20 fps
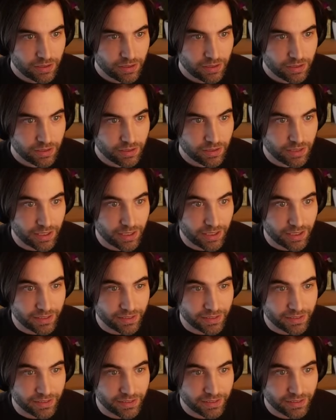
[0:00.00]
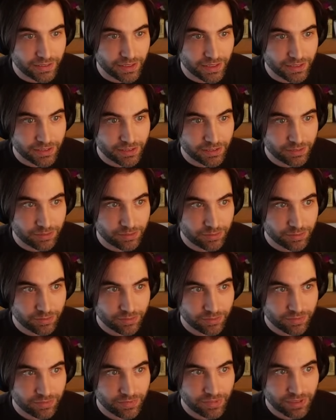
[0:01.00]
And that's
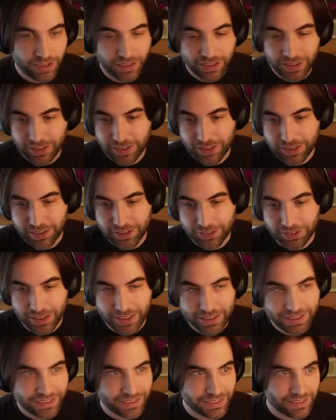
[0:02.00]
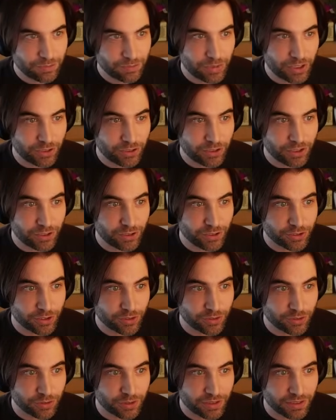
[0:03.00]
great. But you can also
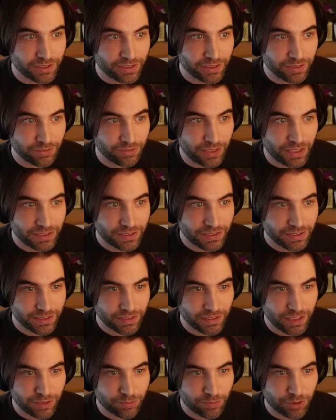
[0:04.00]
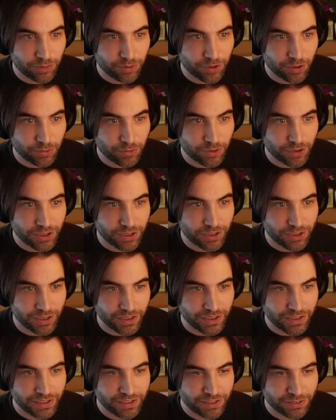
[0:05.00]
do it faster, like maybe you're working on
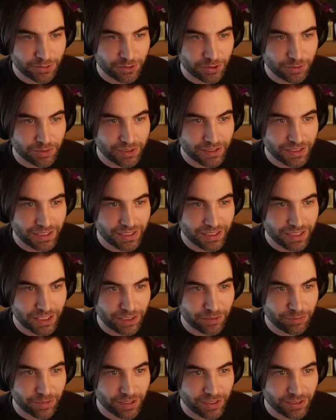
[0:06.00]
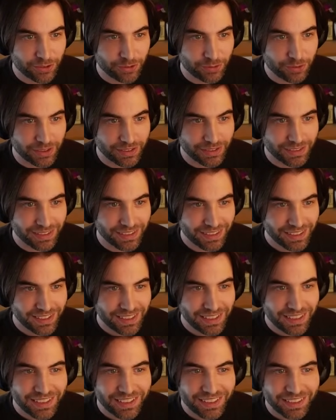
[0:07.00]
an incremental game and you want
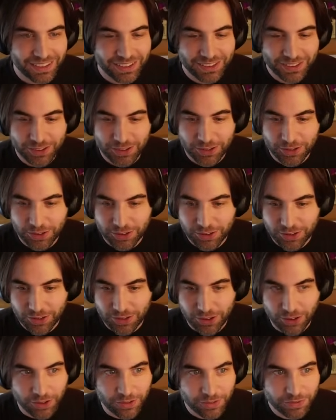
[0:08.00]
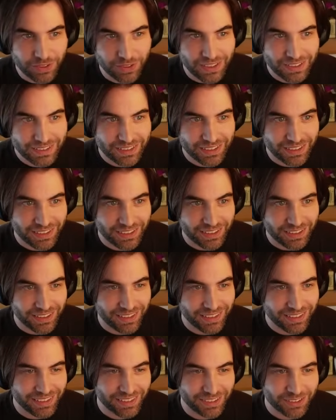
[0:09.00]
things to go faster,
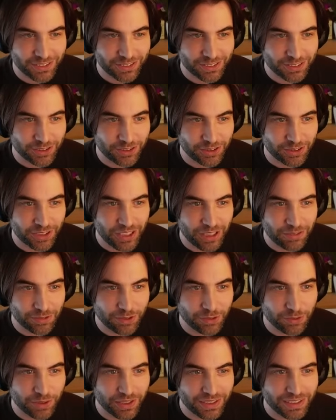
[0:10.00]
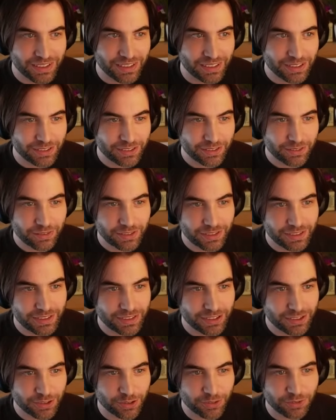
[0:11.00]
and so you don't have to wait a lot. This is
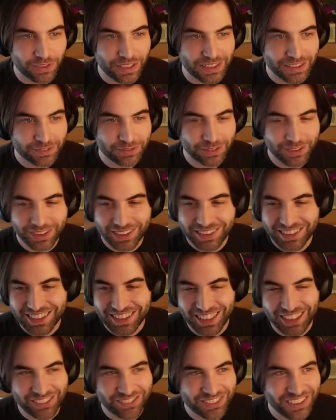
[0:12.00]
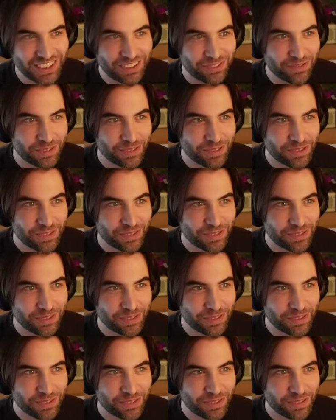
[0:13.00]
too fast for this kind of game,